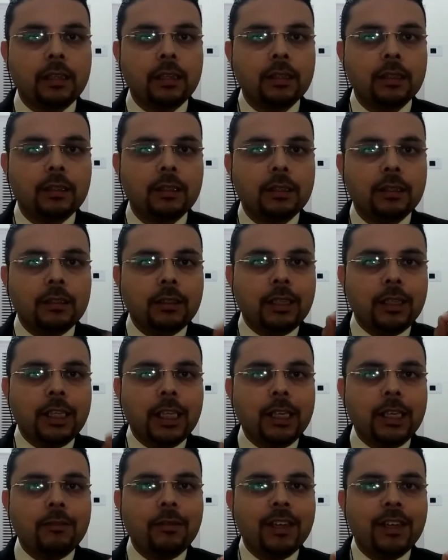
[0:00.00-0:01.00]
the equal
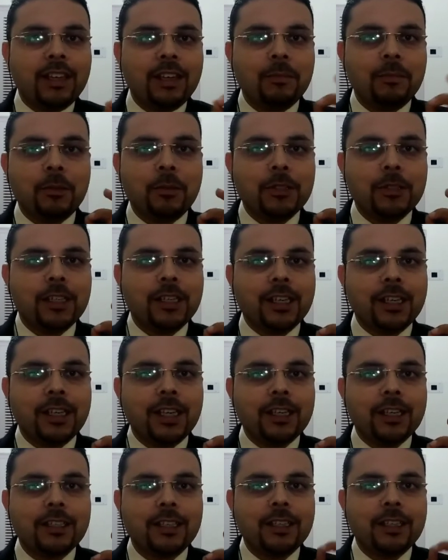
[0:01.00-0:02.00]
and opposite reaction
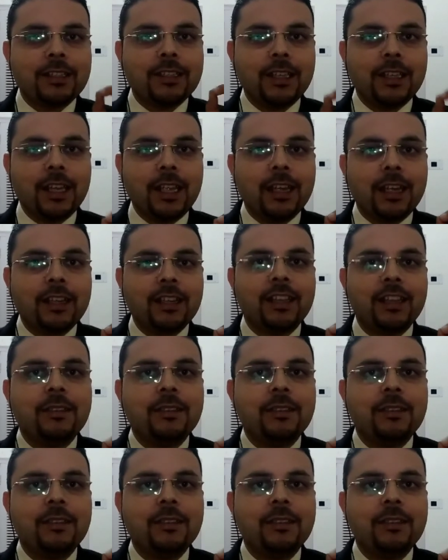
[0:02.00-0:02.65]
is lack and